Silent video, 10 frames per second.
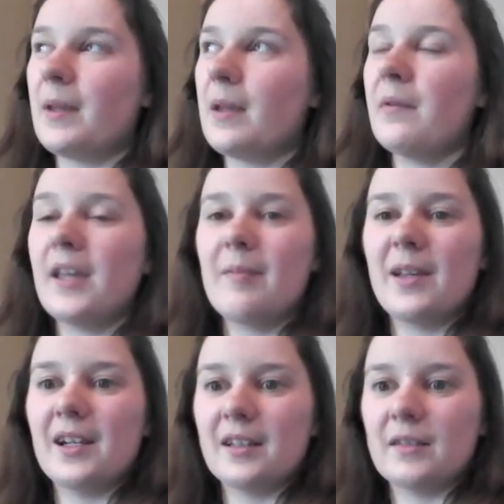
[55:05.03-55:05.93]
people keep
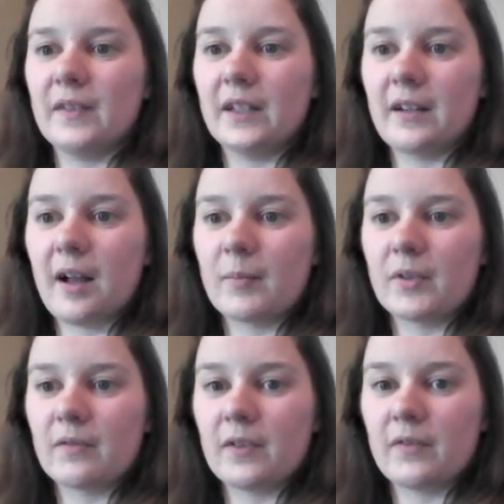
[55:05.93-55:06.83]
eating the vegan
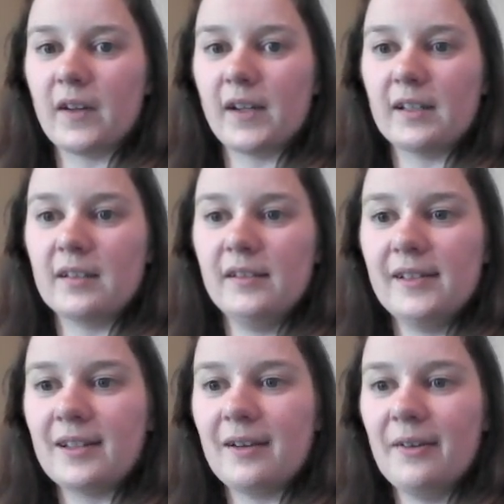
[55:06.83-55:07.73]
option for fun.
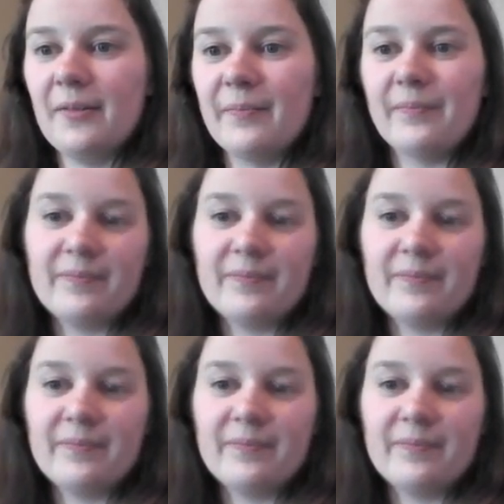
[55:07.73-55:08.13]
So